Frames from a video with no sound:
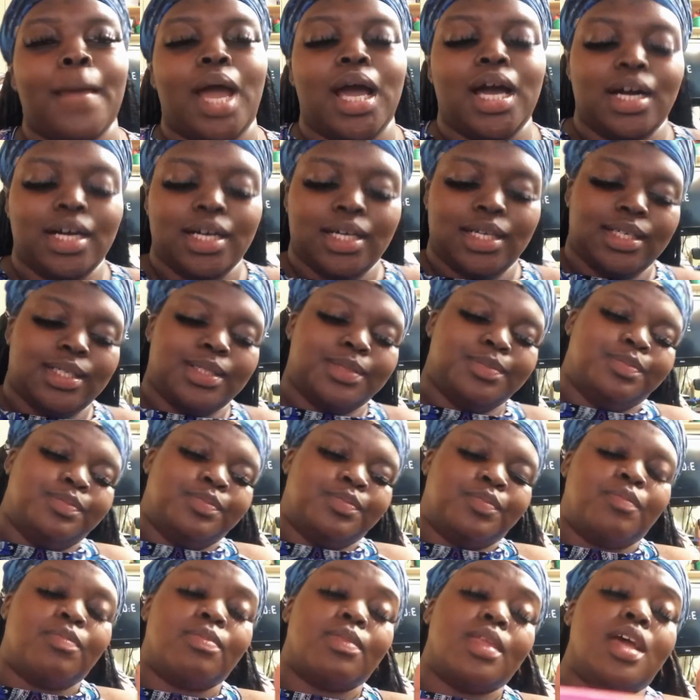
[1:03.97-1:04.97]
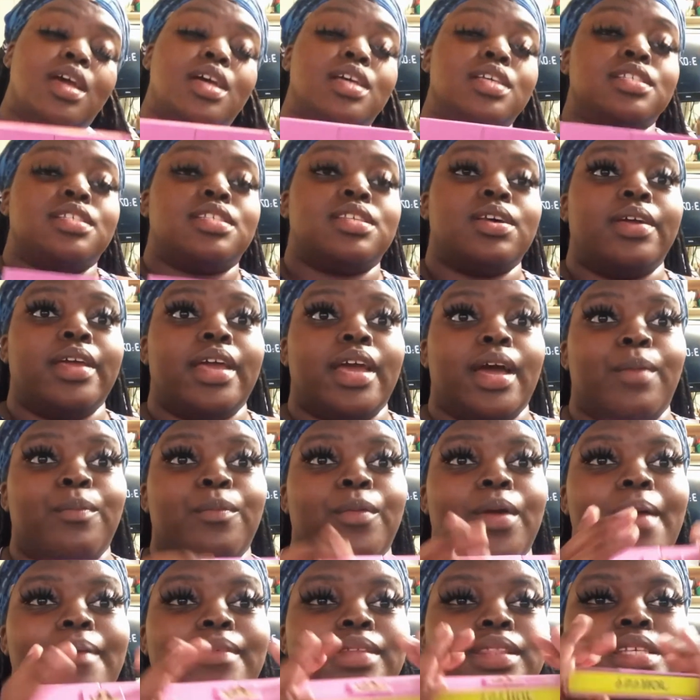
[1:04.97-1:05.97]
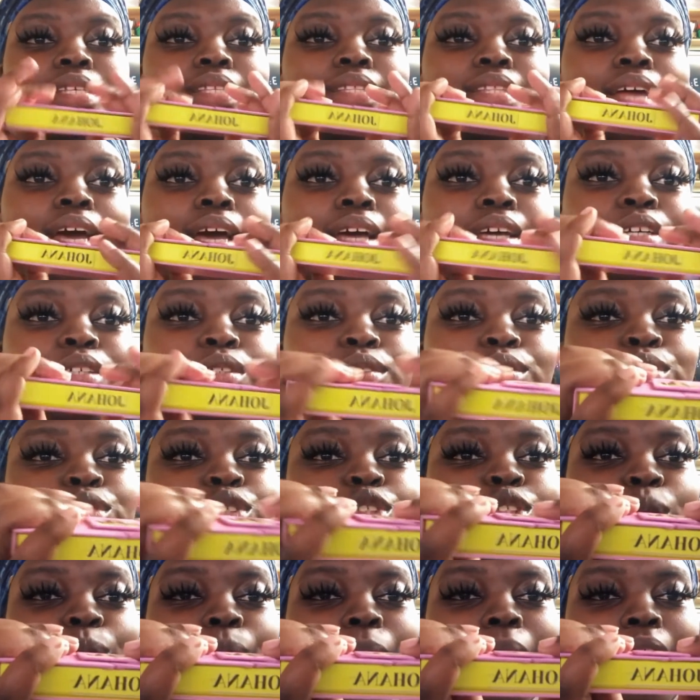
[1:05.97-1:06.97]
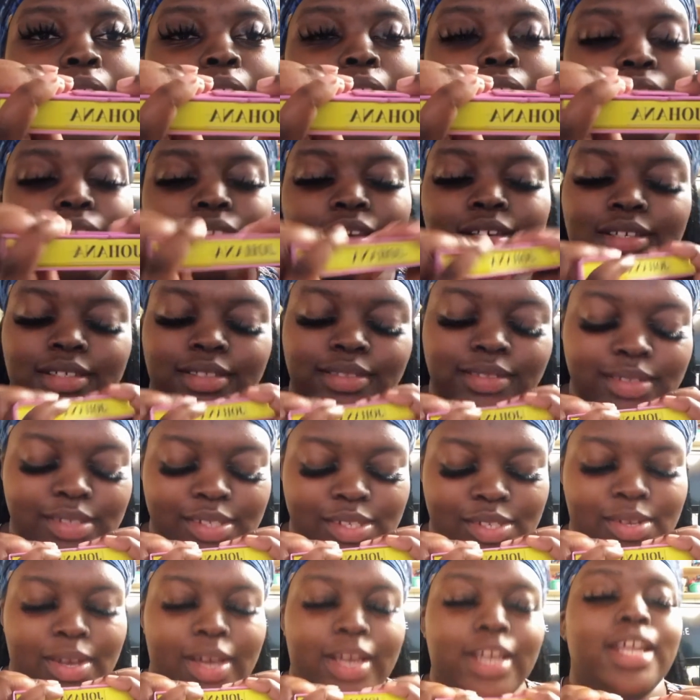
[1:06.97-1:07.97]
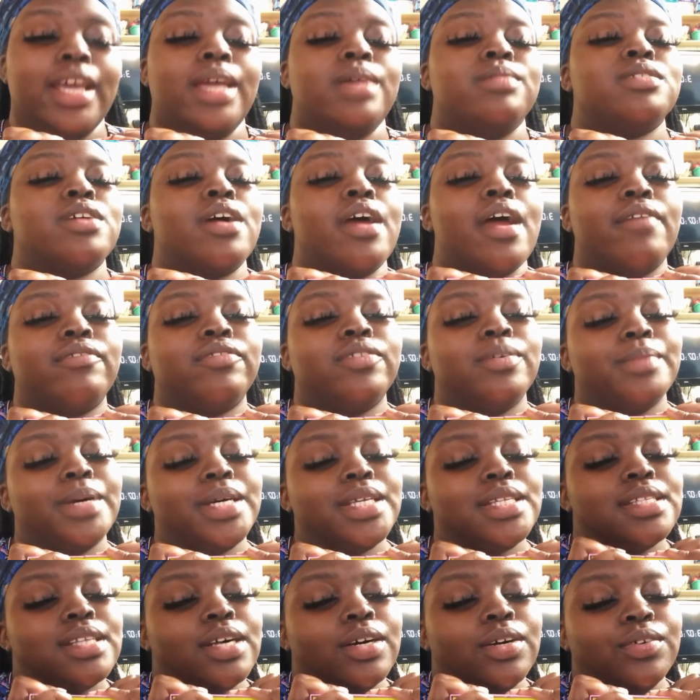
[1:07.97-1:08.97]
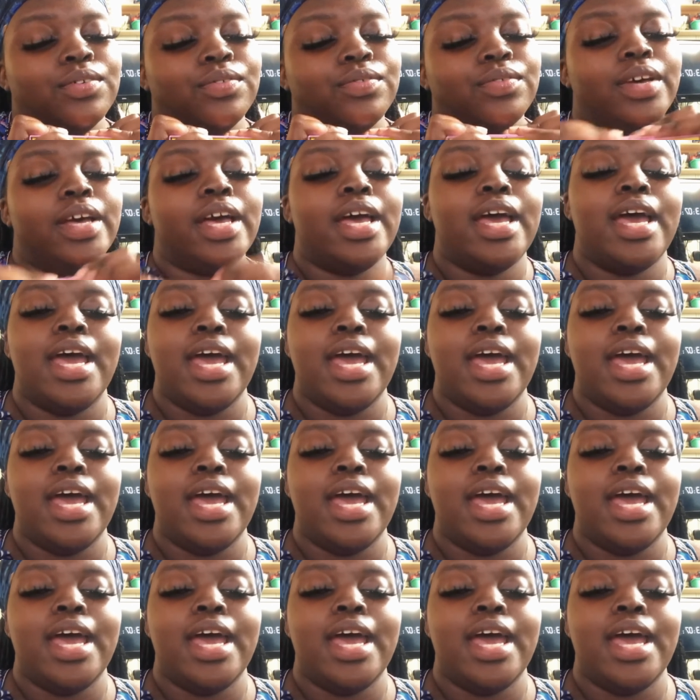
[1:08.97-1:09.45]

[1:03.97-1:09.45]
so yeah, I'm wearing the style Johanna, so I named her after myself.